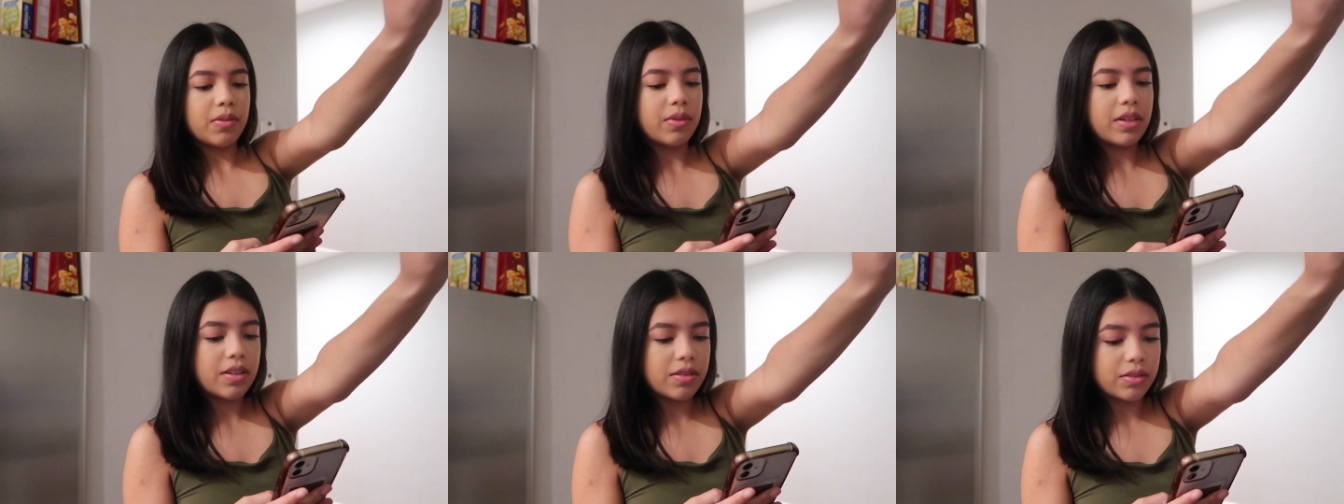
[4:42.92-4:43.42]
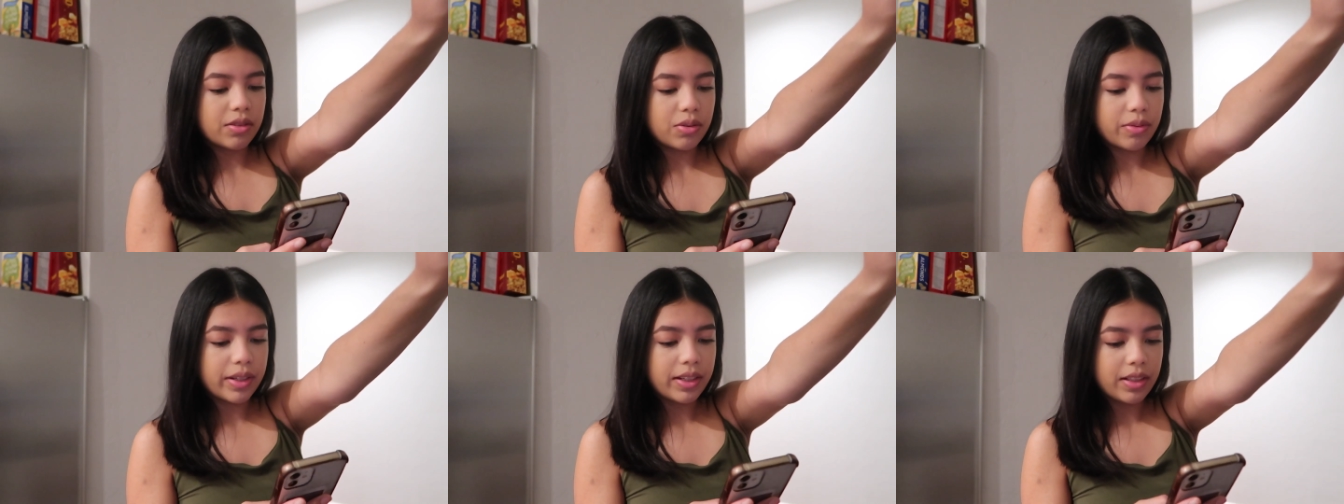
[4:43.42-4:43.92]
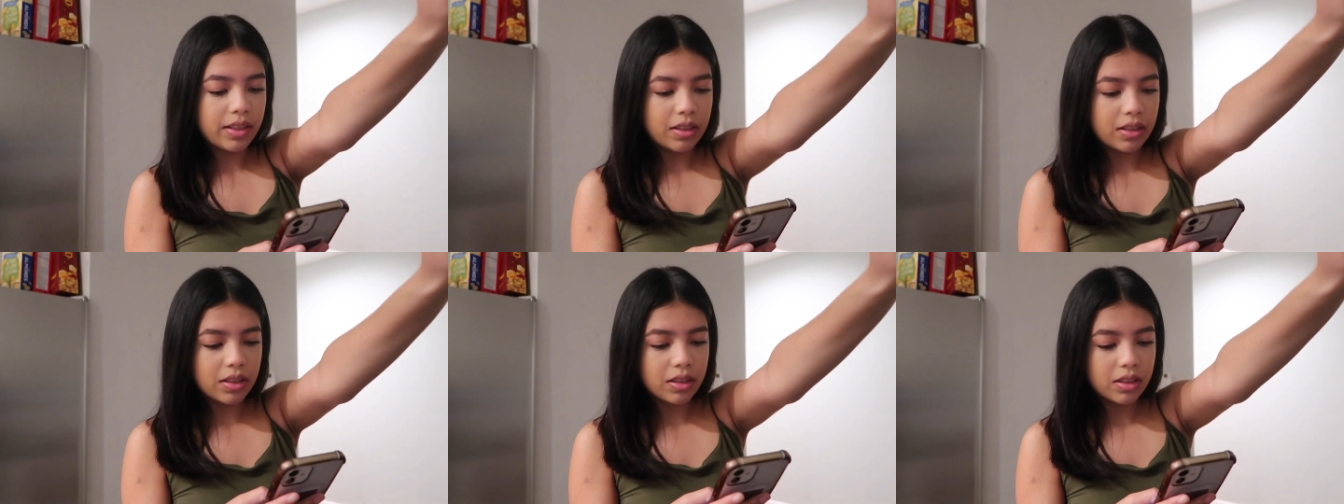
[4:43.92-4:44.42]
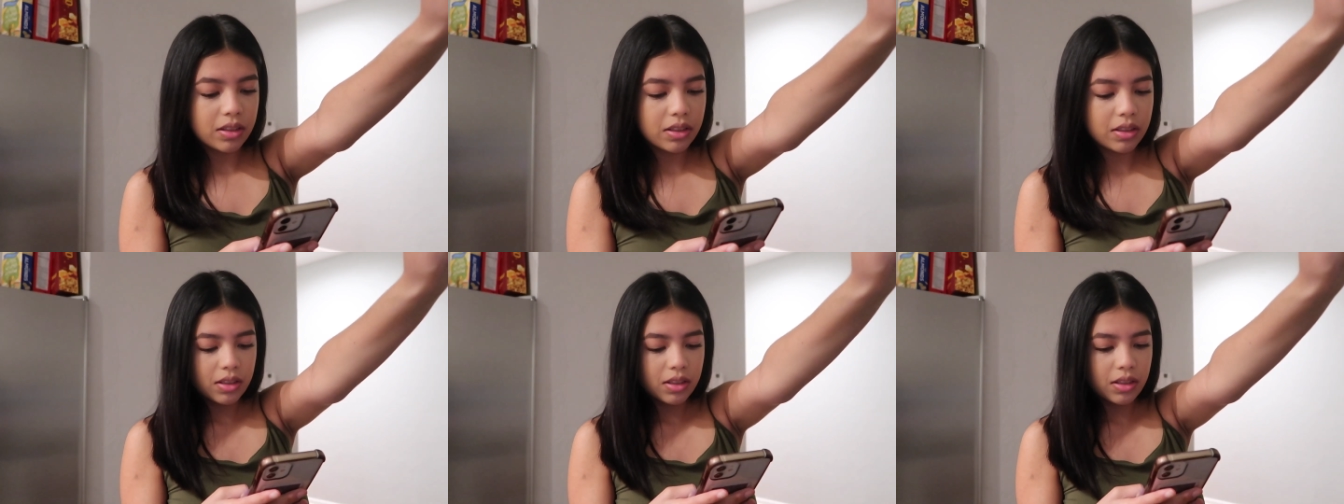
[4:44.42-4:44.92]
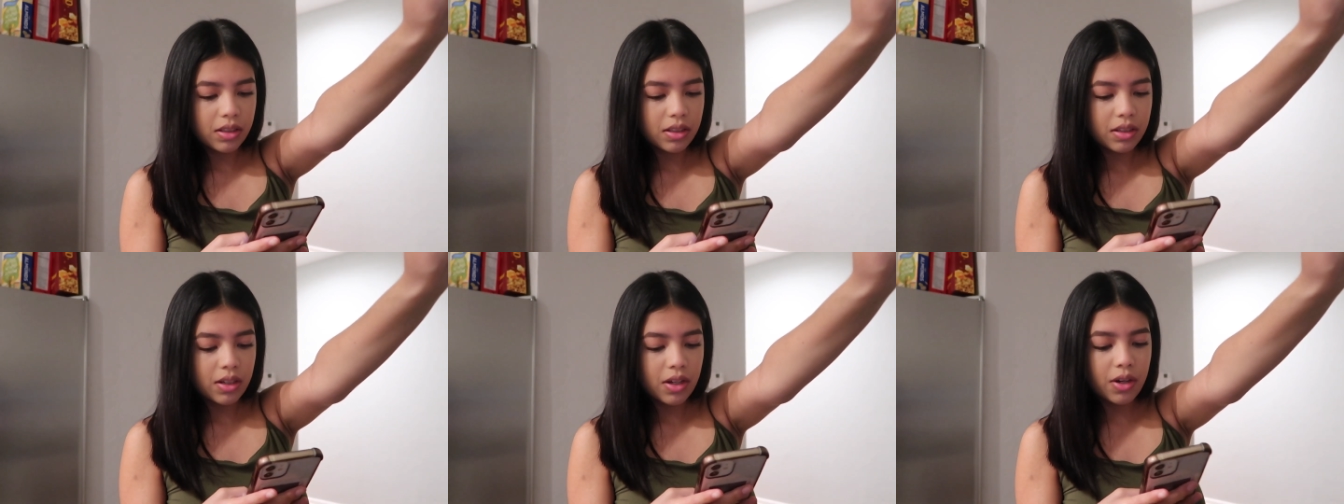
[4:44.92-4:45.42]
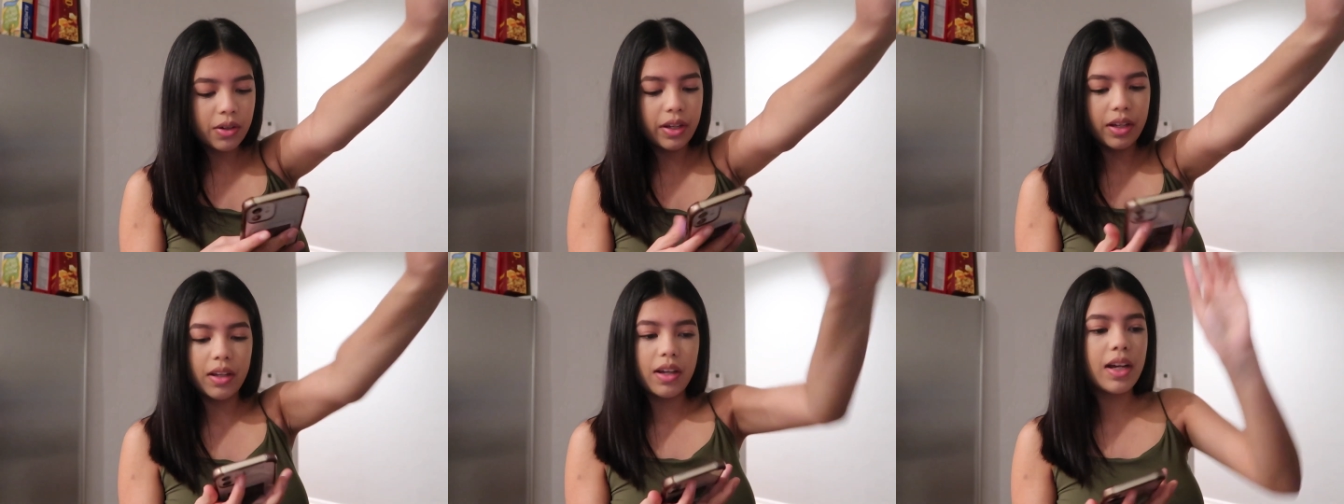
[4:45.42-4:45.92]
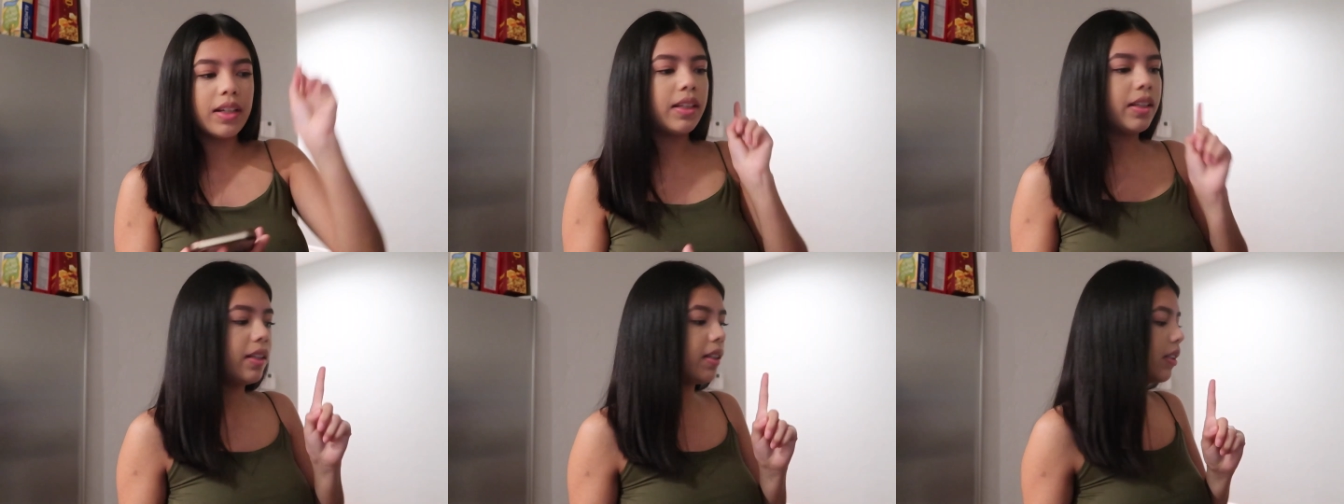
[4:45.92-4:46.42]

what else do i need okay i need